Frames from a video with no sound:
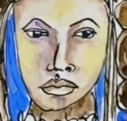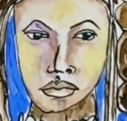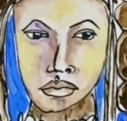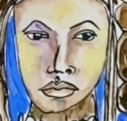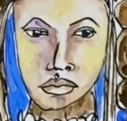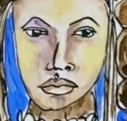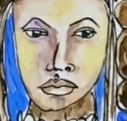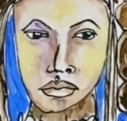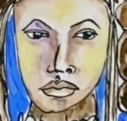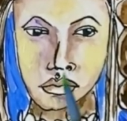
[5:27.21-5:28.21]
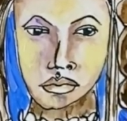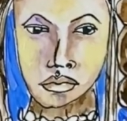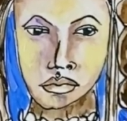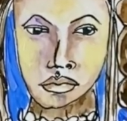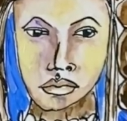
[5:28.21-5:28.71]
It's got quite a lot of
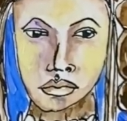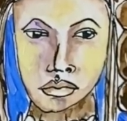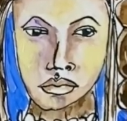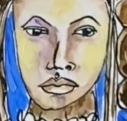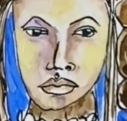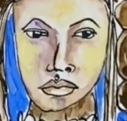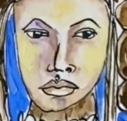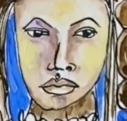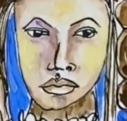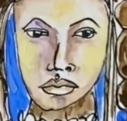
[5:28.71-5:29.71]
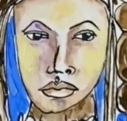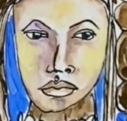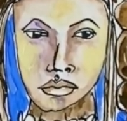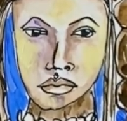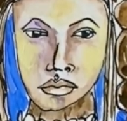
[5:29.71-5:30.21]
white in it. And
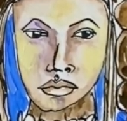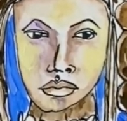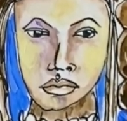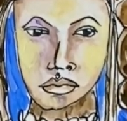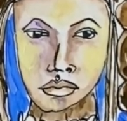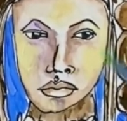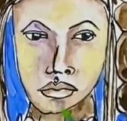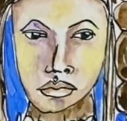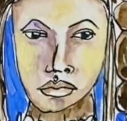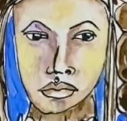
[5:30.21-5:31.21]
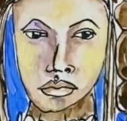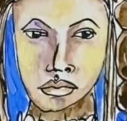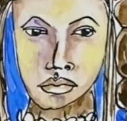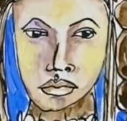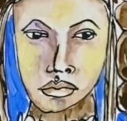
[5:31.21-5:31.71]
then I'm painting in
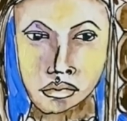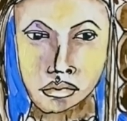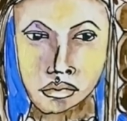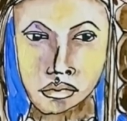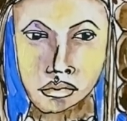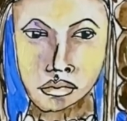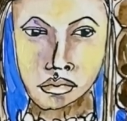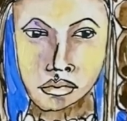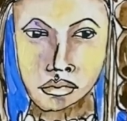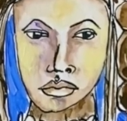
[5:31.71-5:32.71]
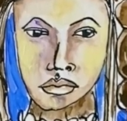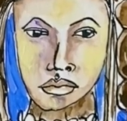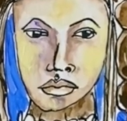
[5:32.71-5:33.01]
her jewellery with some green.